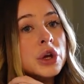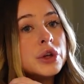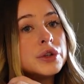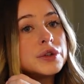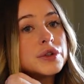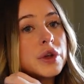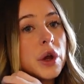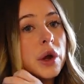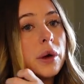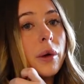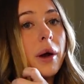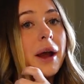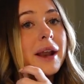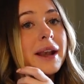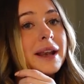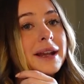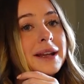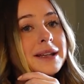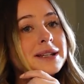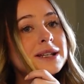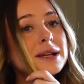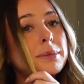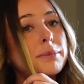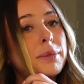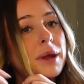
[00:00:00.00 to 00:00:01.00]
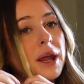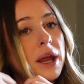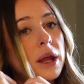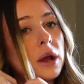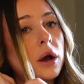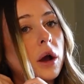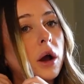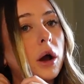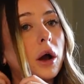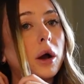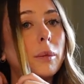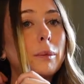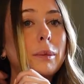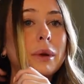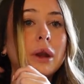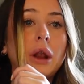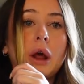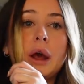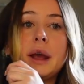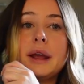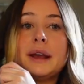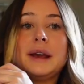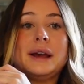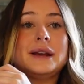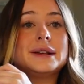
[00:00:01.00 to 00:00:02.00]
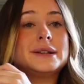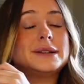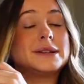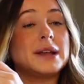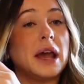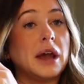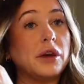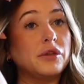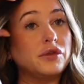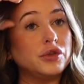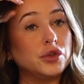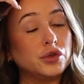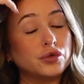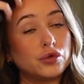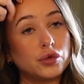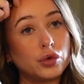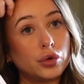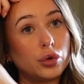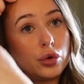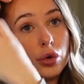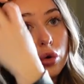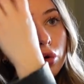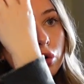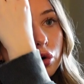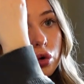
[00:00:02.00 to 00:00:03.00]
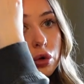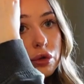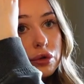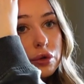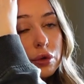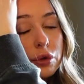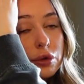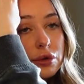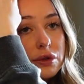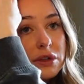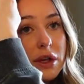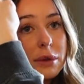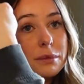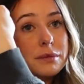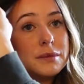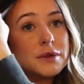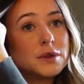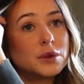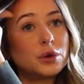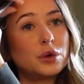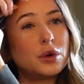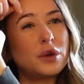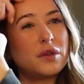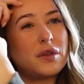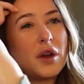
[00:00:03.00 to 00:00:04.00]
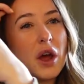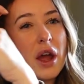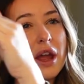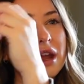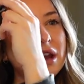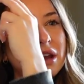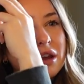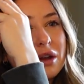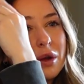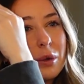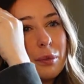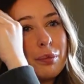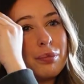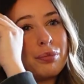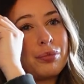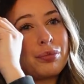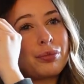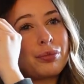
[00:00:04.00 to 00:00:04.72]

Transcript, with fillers: So I need to pick up like a set of drawers or some sort of like